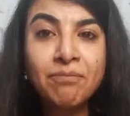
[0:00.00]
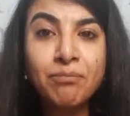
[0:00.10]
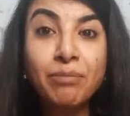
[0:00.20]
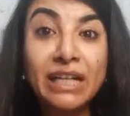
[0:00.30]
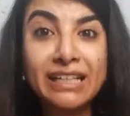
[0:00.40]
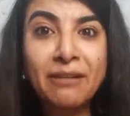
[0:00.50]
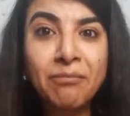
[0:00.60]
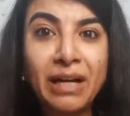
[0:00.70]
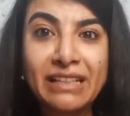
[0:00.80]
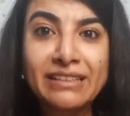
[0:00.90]
building
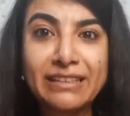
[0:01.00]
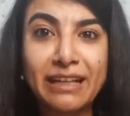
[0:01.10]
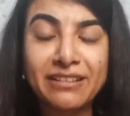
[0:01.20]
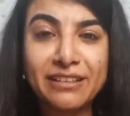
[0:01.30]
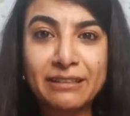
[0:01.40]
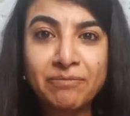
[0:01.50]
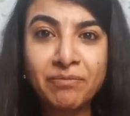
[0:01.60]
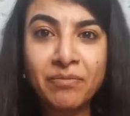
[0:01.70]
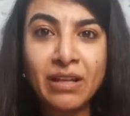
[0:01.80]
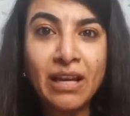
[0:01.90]
mindset.
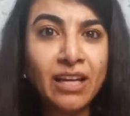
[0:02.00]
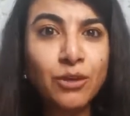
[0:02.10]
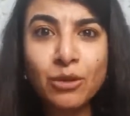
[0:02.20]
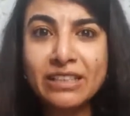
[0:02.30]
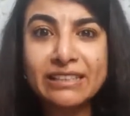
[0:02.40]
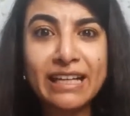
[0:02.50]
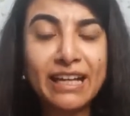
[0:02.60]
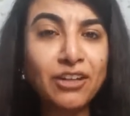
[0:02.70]
He would say,